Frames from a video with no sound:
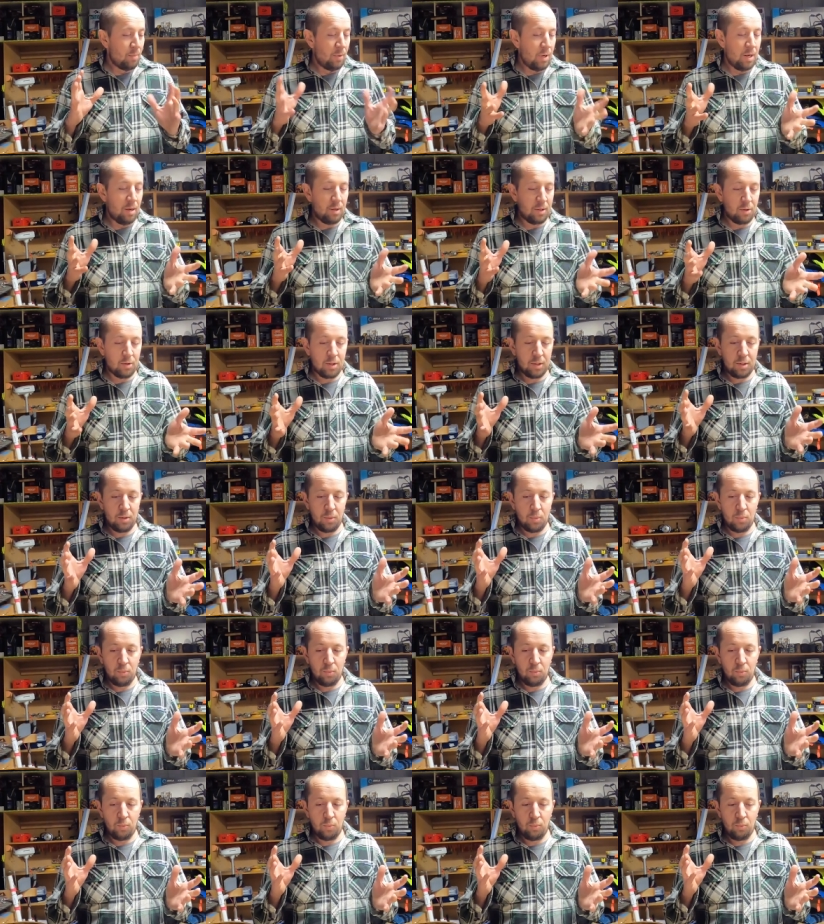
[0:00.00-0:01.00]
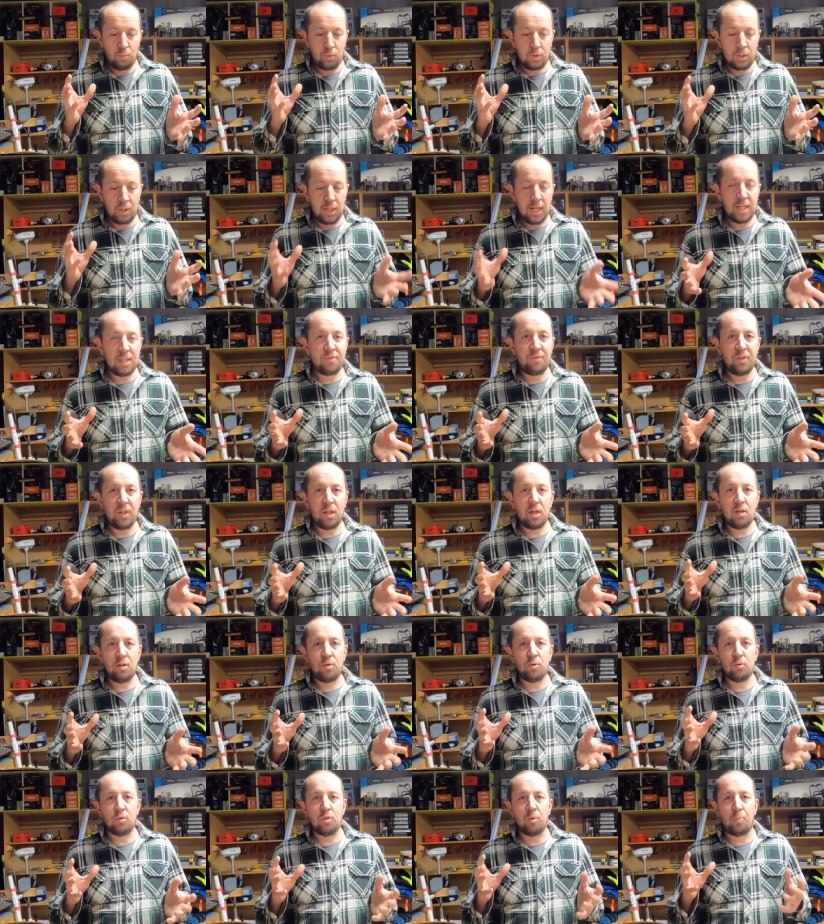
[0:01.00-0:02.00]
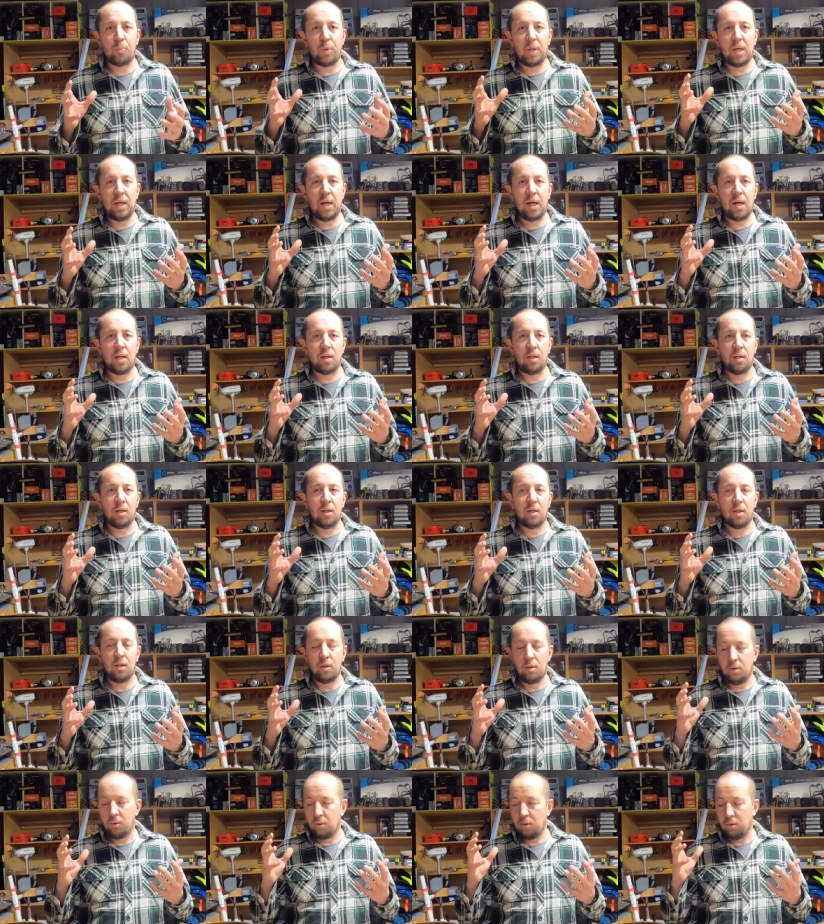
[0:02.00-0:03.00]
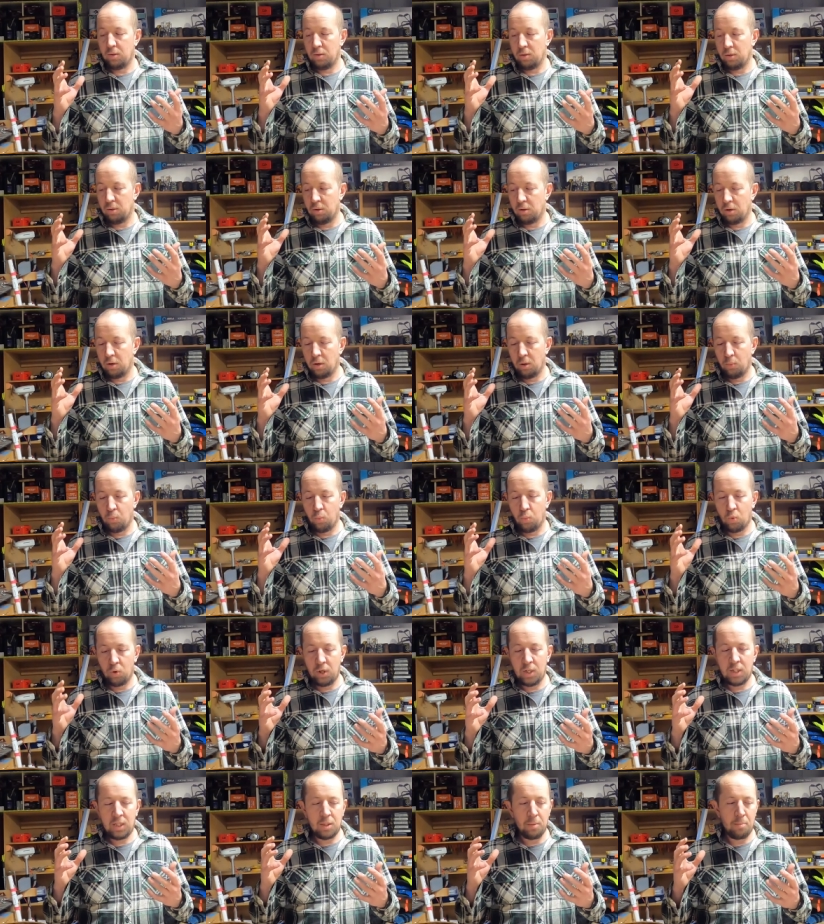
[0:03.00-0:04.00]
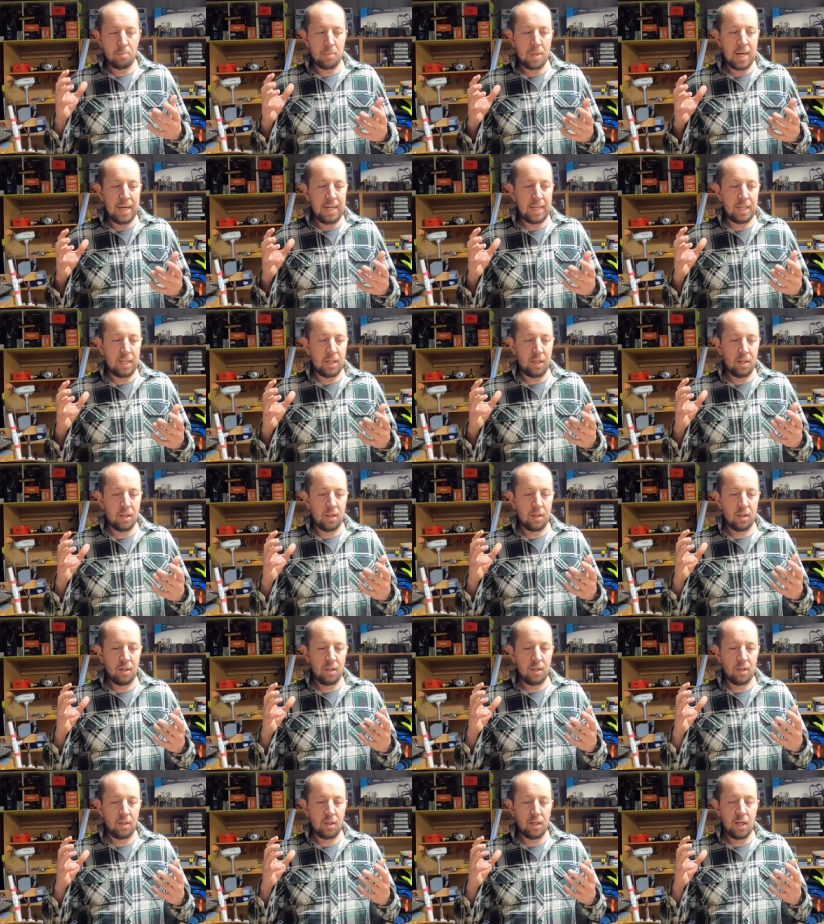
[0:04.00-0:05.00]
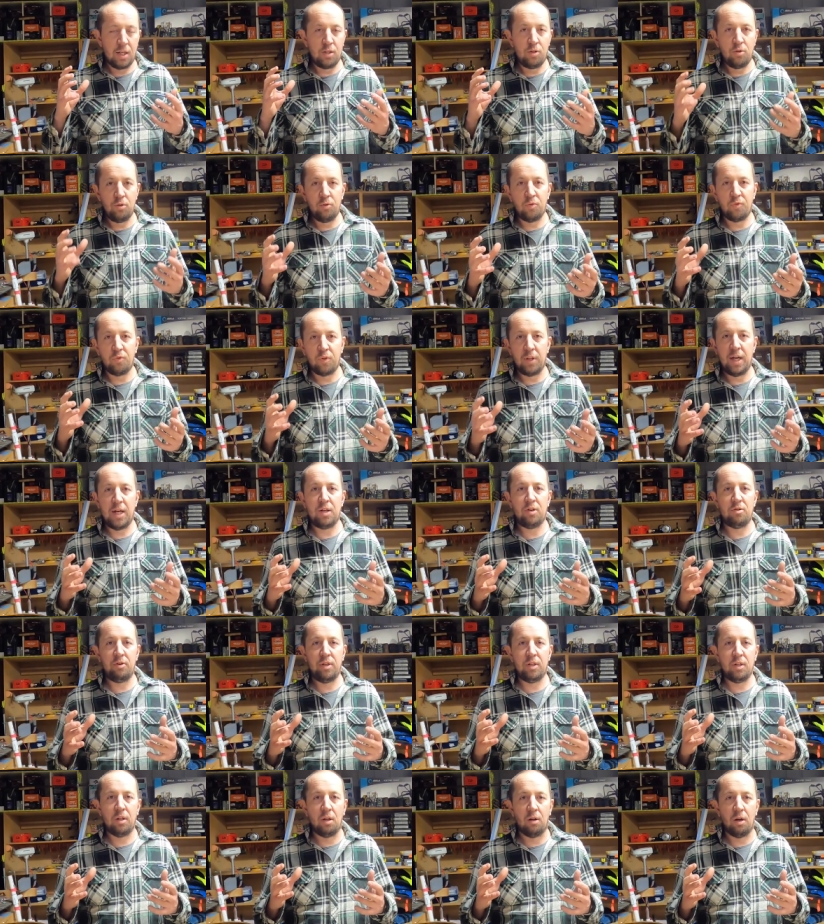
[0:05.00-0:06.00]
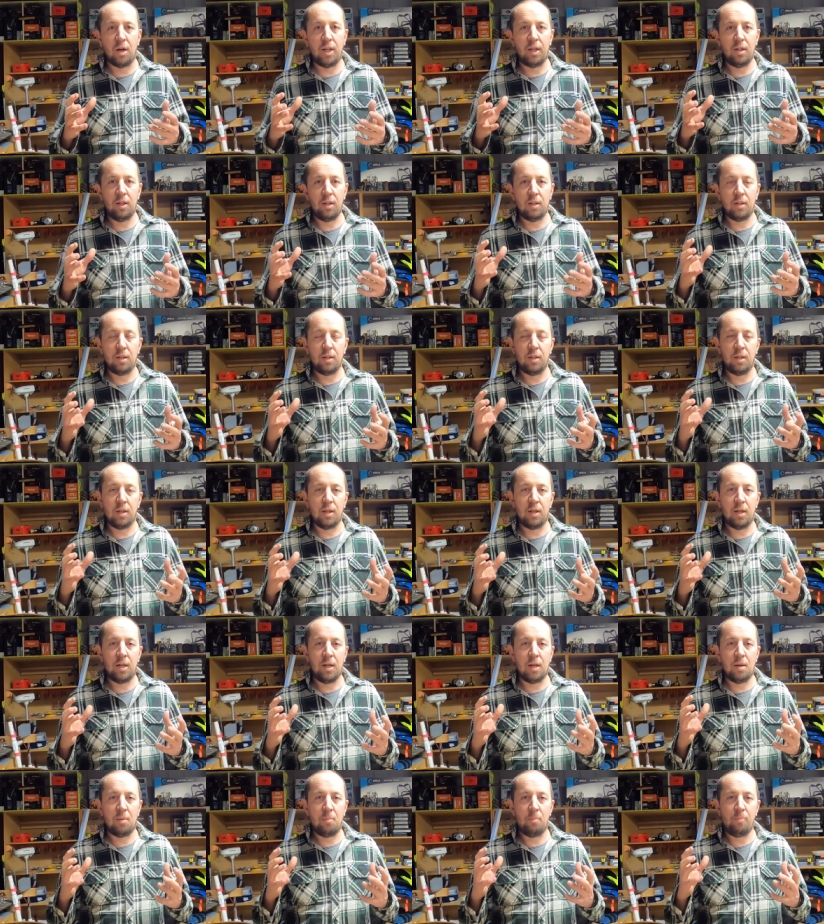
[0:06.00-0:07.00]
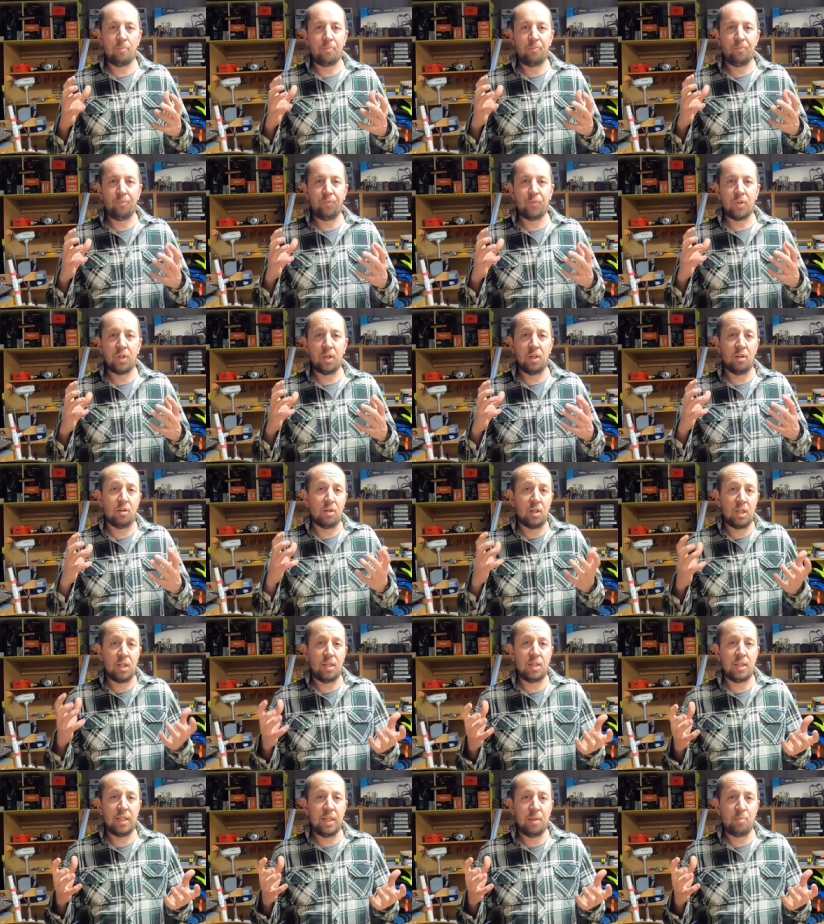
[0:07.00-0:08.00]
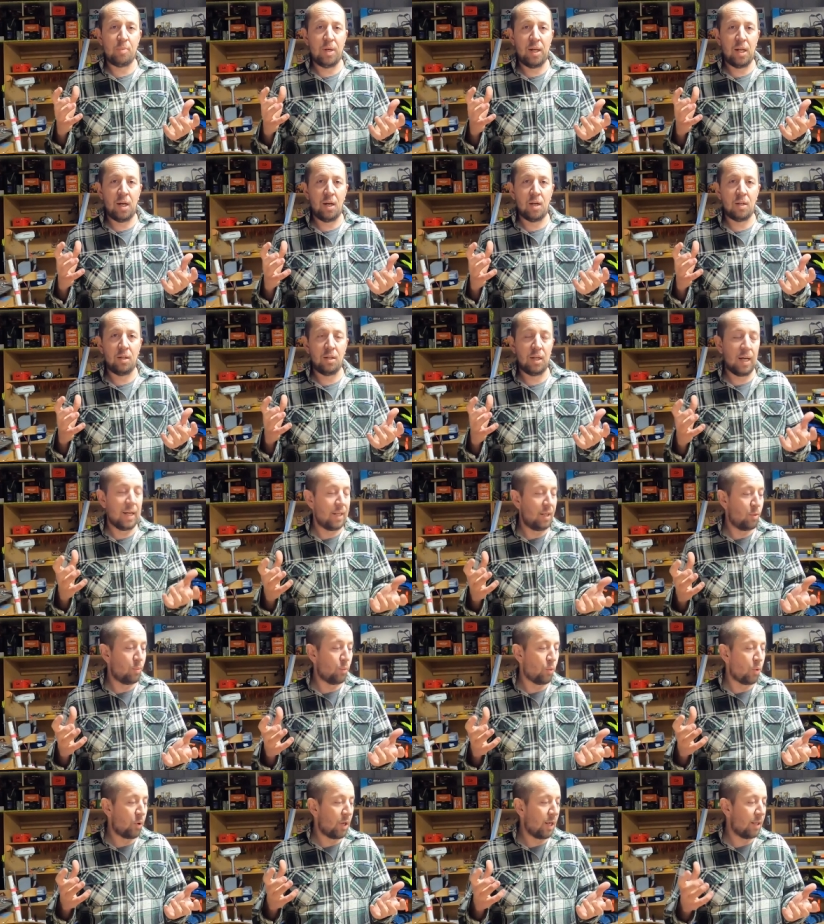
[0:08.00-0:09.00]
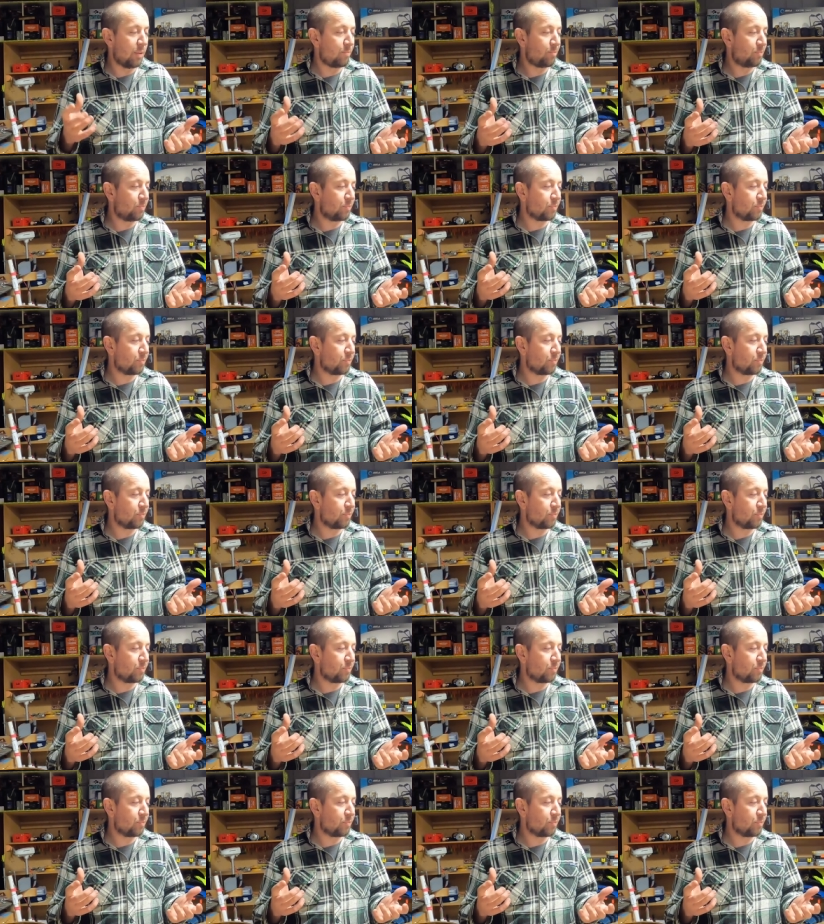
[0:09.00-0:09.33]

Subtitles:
Anyways, guys, today's video is all about, I wanted to make a new floundering light so that I can see better underwater.